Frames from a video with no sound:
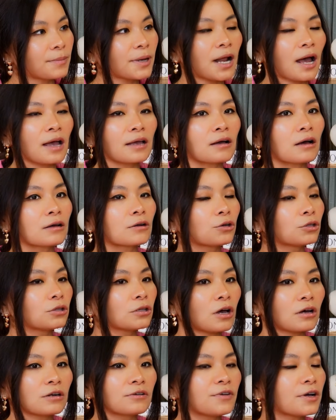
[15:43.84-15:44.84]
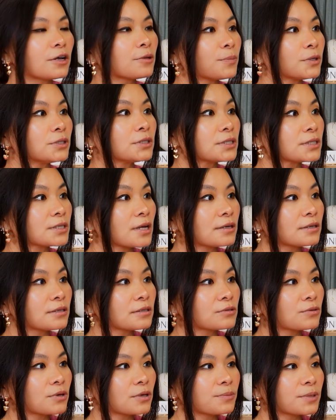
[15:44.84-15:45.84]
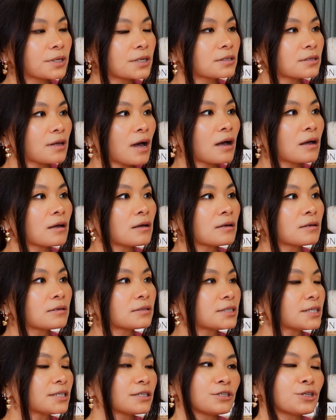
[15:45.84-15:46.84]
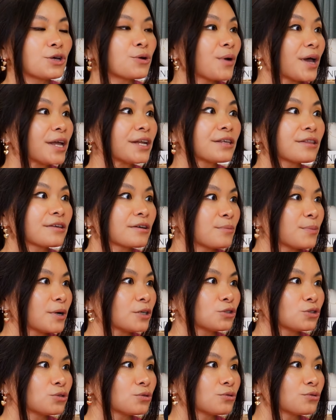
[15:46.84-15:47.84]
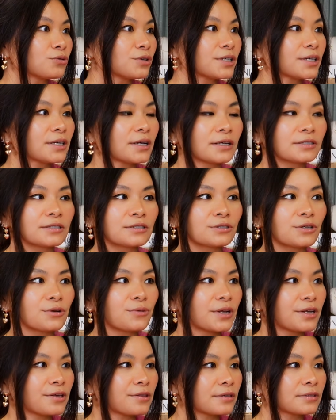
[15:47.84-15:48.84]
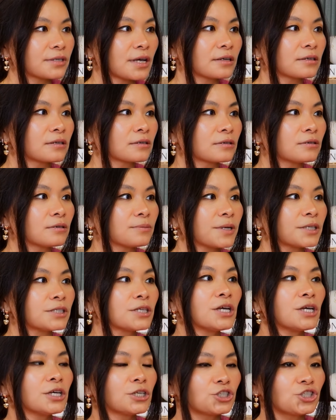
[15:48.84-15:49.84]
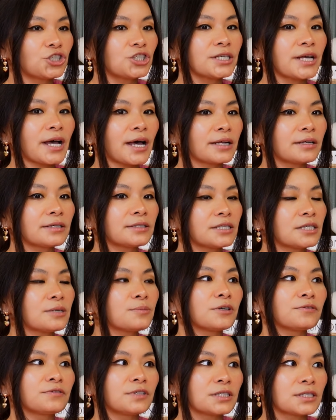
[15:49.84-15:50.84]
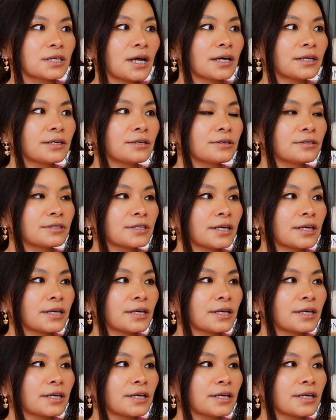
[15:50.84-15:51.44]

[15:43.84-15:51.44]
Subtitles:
But I got a lot of help on design as well because I didn't know anything about jewelry. I didn't know anything technical, but she had a team of designers